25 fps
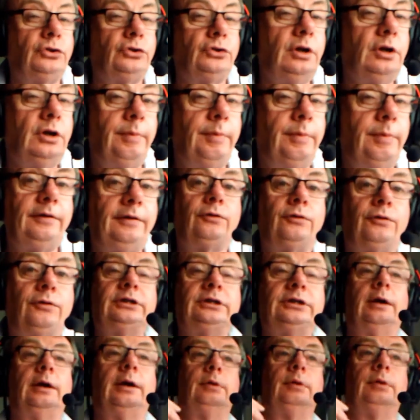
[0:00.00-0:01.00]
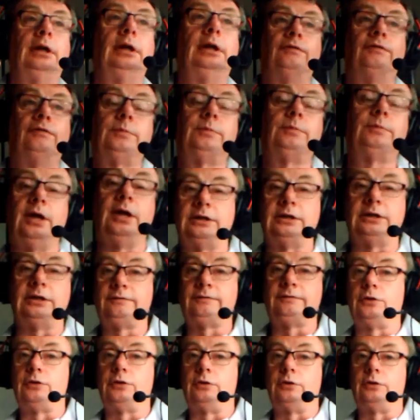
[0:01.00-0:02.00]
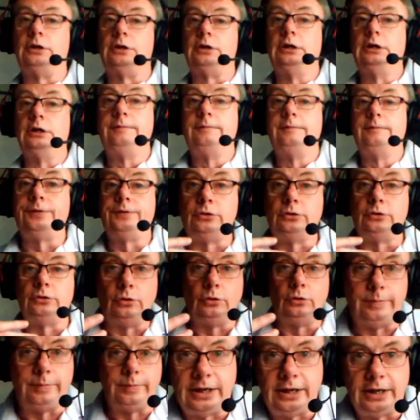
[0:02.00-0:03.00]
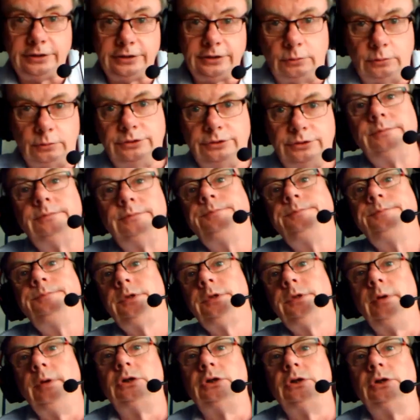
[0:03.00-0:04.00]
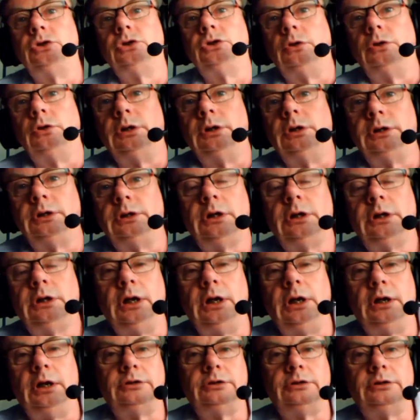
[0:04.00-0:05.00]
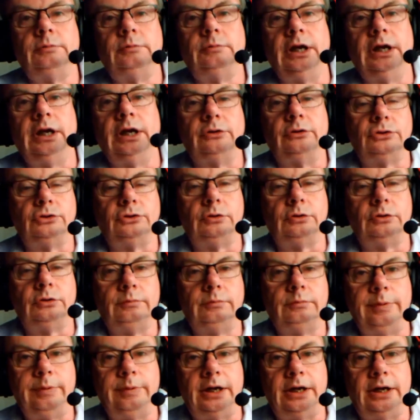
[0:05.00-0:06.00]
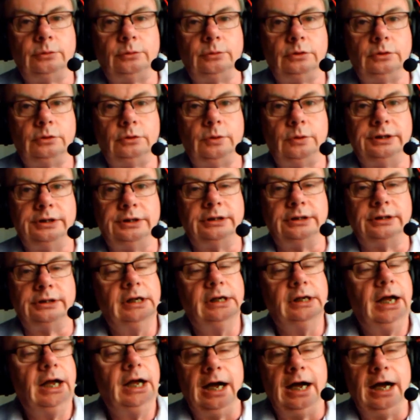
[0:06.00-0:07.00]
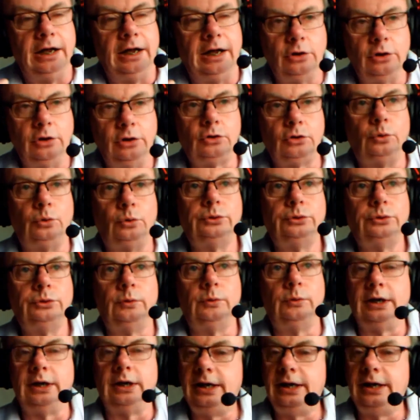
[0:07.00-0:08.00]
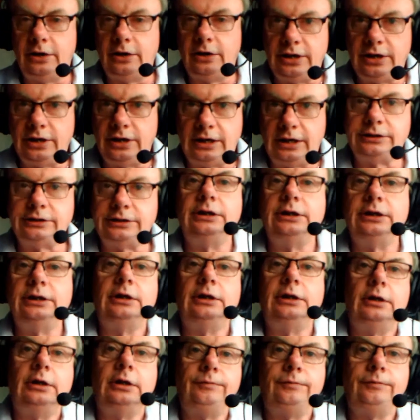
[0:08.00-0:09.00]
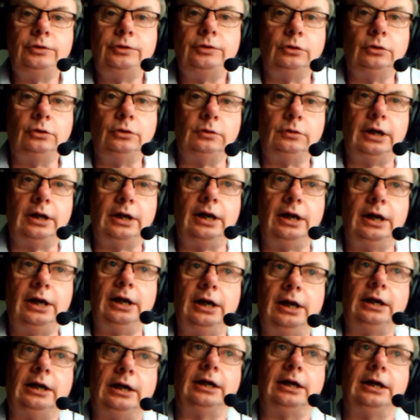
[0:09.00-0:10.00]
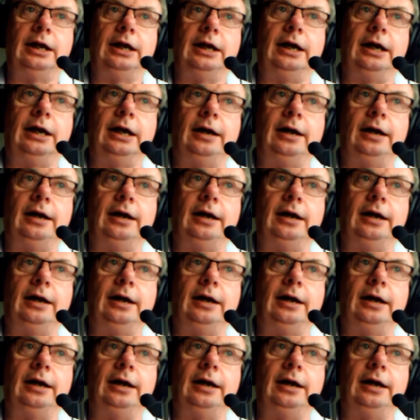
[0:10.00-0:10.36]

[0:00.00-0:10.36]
So you might, for example, leave space for the 2 passwords to make sure that somebody enters password twice, and you're going to at a later date do a